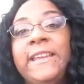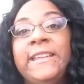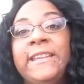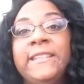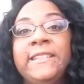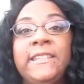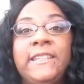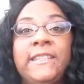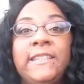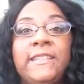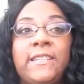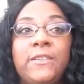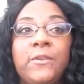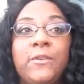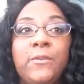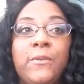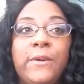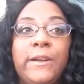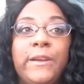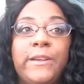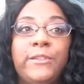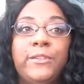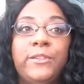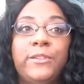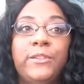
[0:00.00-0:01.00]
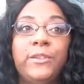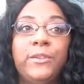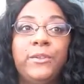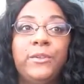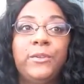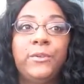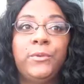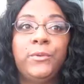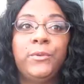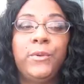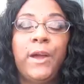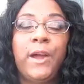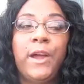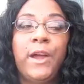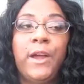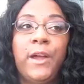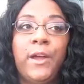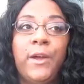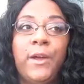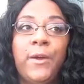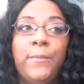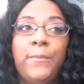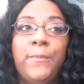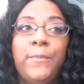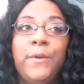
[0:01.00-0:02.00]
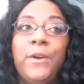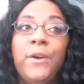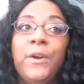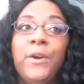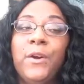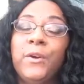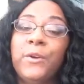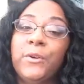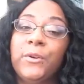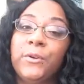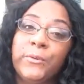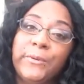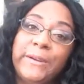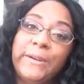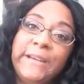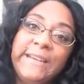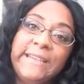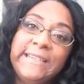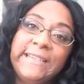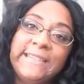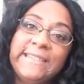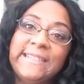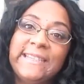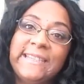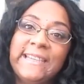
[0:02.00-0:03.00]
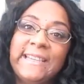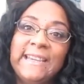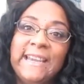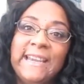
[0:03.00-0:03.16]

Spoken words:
Is this going to crease?